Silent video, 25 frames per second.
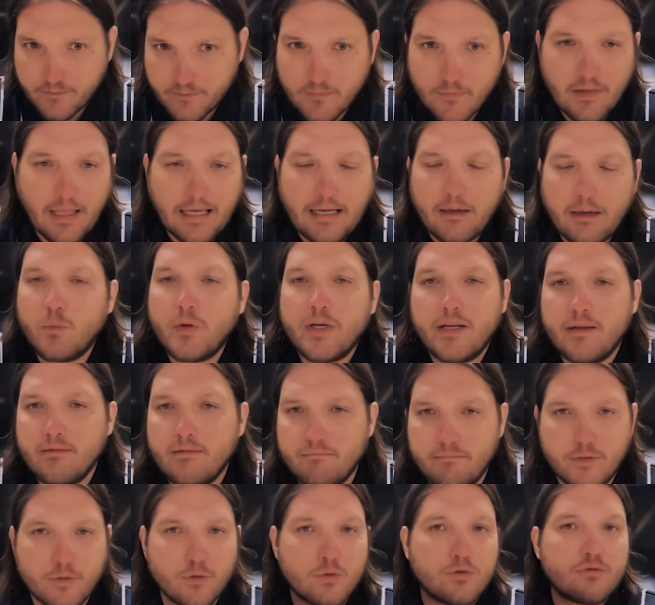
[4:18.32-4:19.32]
like we
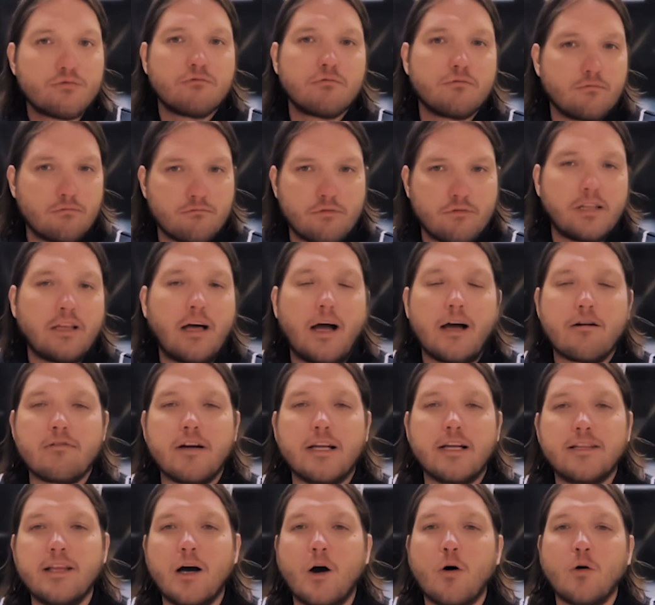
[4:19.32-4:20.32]
rely
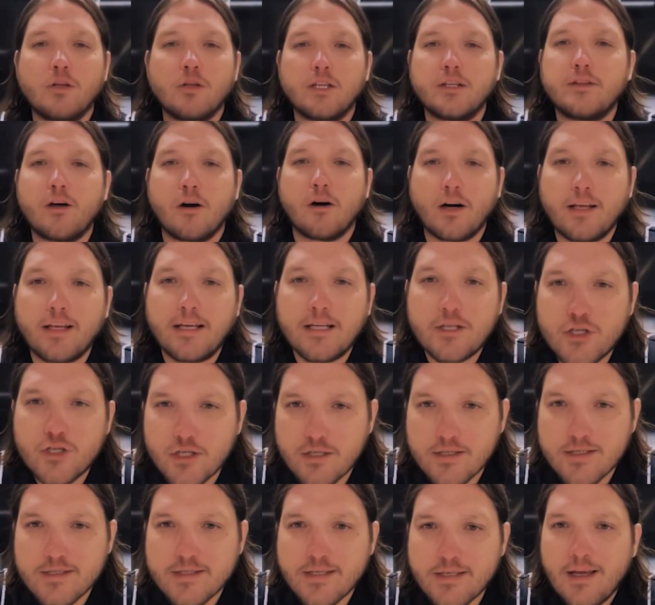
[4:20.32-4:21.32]
right now on the dark
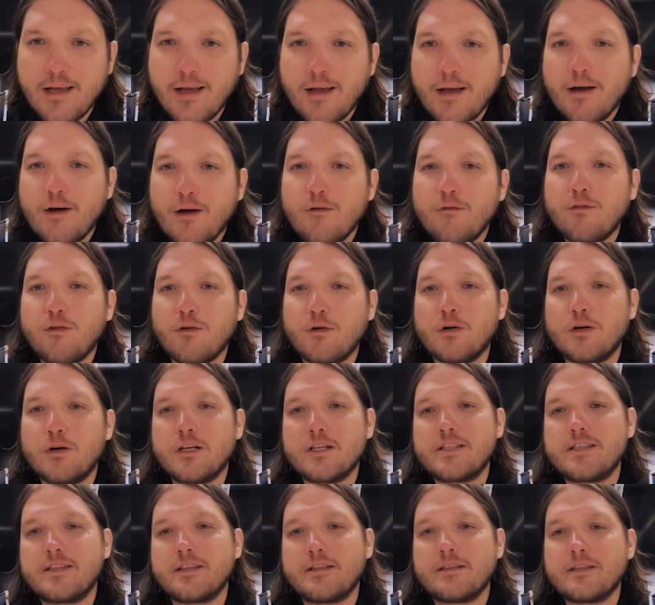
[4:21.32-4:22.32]
kitchens, for
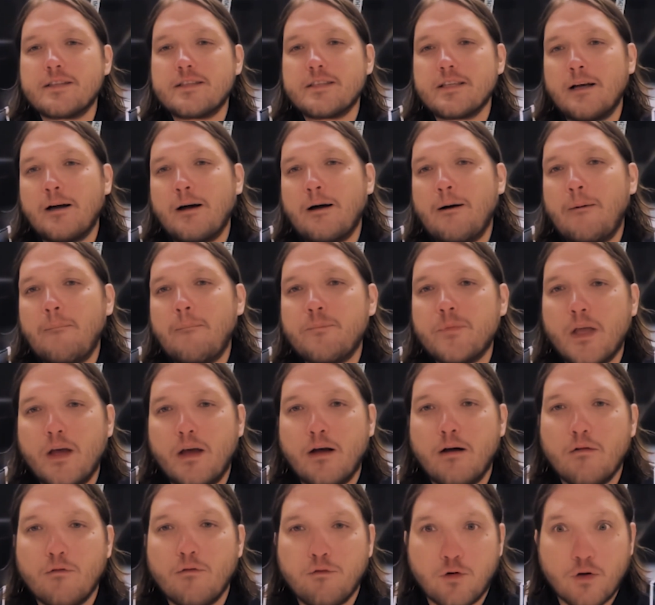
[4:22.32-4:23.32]
instance,
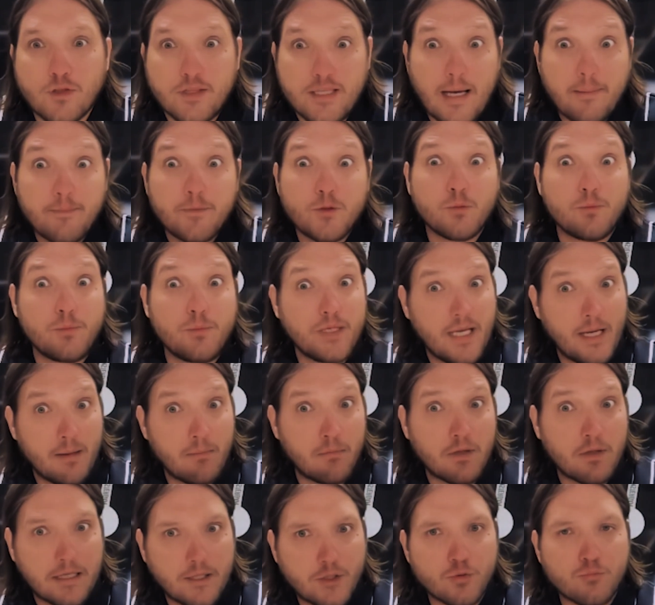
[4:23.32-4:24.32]
for them to be
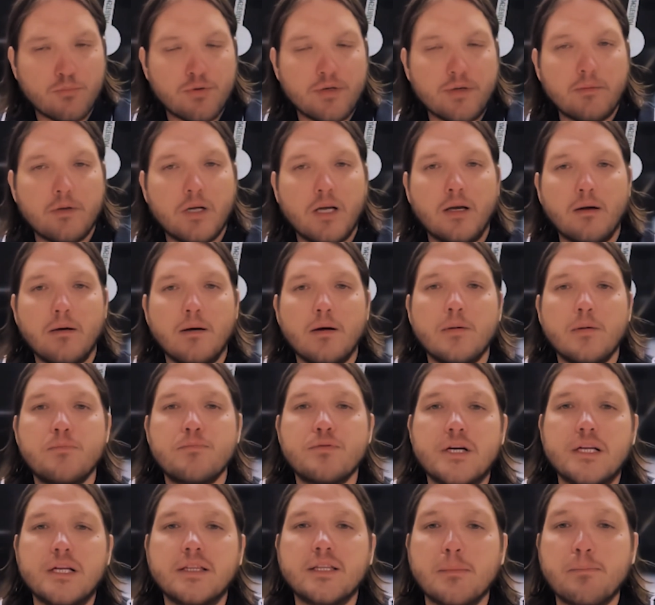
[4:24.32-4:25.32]
able like to
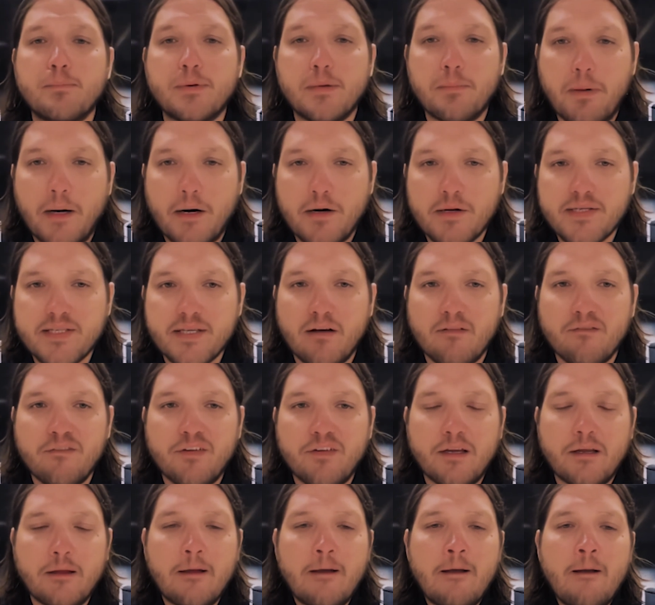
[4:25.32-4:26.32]
print and prepare
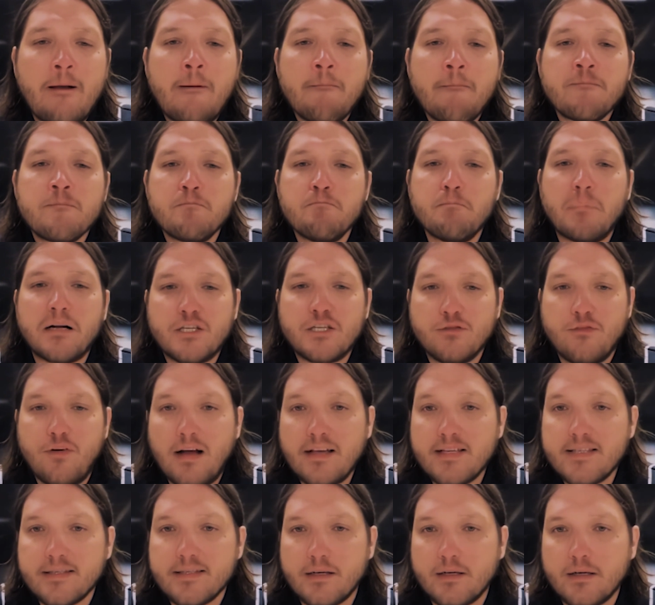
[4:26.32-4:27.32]
something much
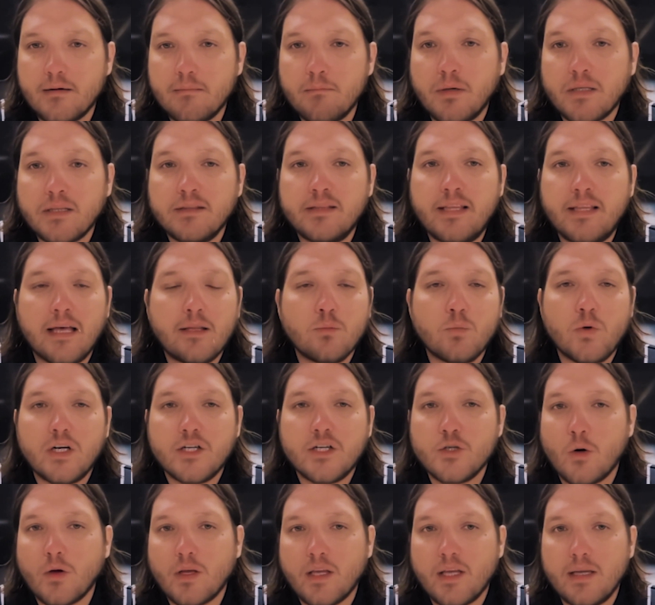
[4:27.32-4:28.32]
faster. But then we're
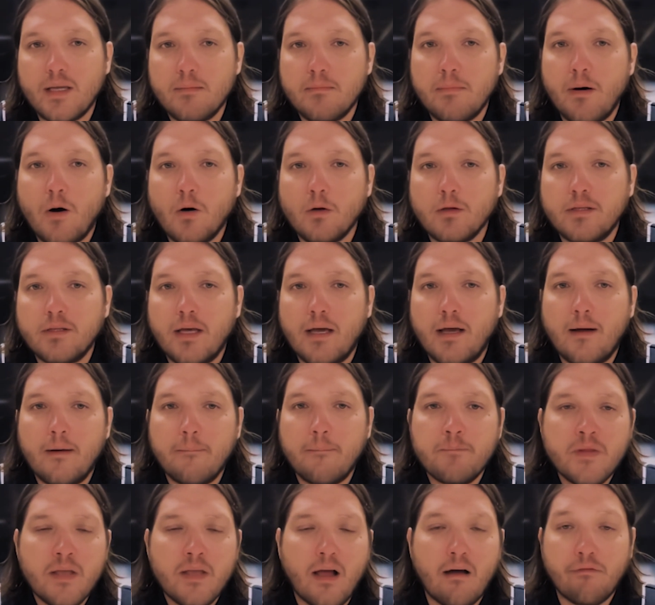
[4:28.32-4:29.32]
talking about
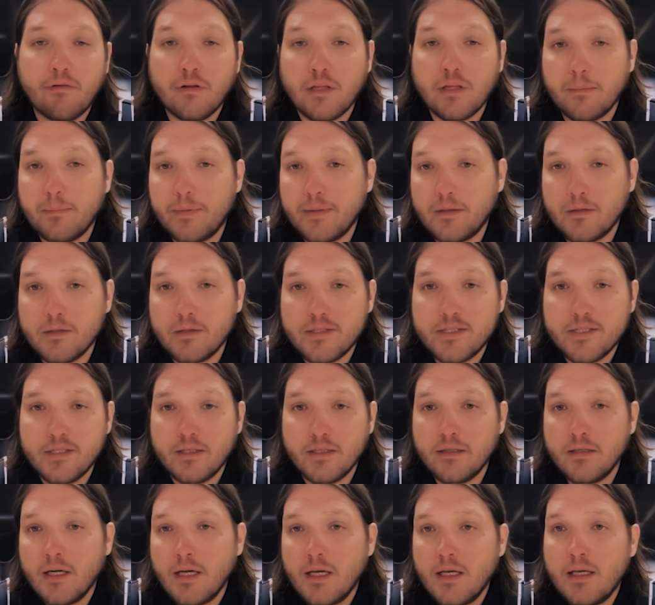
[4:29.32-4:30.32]
the
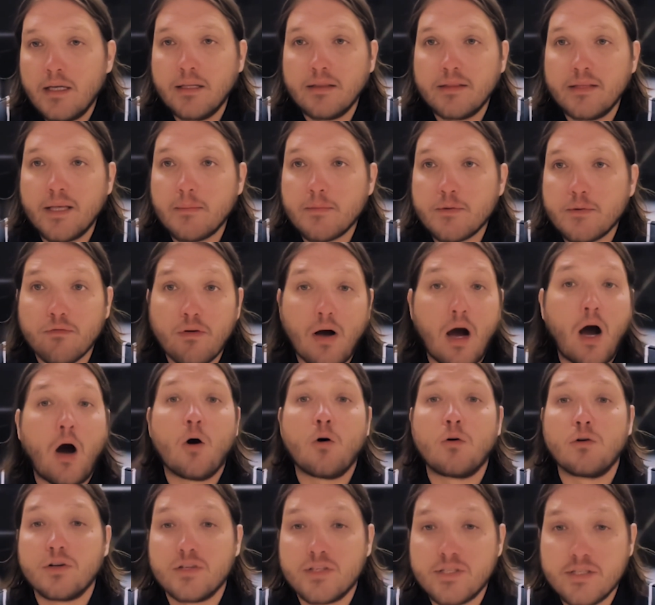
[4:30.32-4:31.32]
availability in terms of
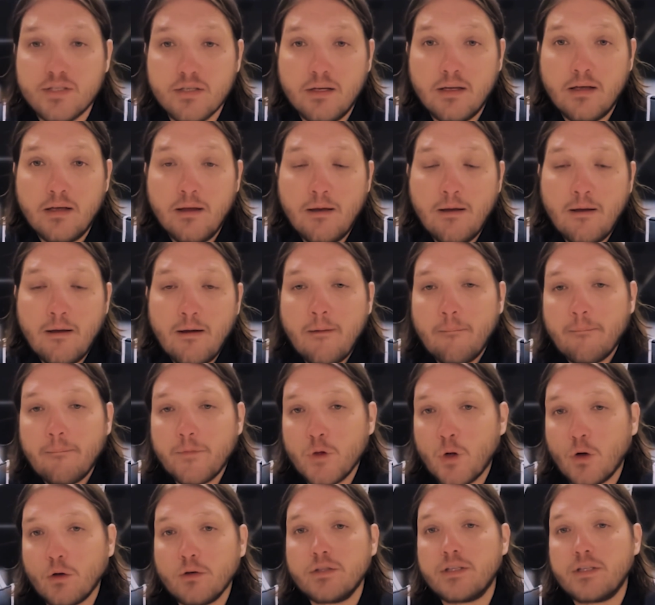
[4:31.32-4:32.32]
hours,
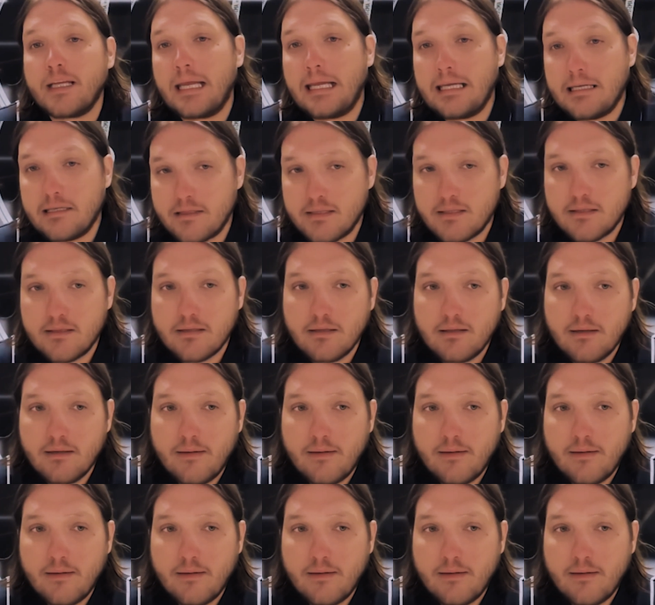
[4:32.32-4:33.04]
not days.